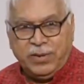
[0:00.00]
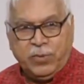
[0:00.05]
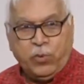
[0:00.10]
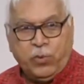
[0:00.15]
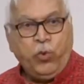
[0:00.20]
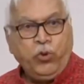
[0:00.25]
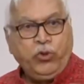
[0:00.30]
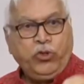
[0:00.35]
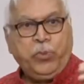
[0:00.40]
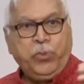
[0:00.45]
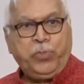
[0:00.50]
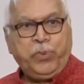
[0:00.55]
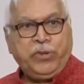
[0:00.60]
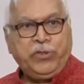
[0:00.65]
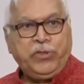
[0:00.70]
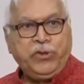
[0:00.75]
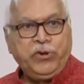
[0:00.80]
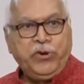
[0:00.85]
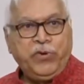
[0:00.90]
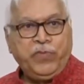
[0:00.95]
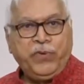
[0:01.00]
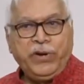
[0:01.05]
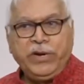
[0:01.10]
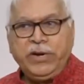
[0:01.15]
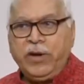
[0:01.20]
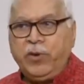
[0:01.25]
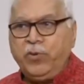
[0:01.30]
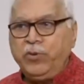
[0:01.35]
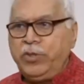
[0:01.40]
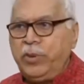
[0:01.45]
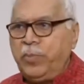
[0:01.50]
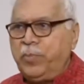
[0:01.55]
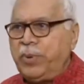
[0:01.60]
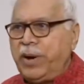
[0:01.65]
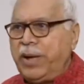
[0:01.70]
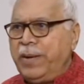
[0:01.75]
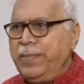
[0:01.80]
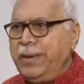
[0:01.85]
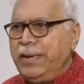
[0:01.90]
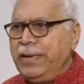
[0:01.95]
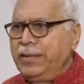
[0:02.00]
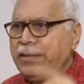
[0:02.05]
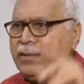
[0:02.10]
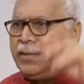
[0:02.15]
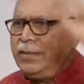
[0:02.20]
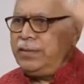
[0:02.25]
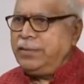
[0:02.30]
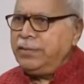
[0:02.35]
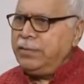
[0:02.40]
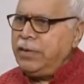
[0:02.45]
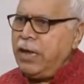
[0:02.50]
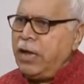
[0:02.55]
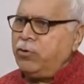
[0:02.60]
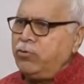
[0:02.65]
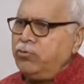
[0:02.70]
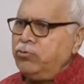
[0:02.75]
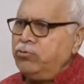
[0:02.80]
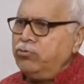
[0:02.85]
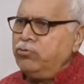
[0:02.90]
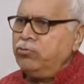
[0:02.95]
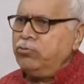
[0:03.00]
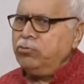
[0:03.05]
Who is the President of India? Who is the Prime Minister? Nehru.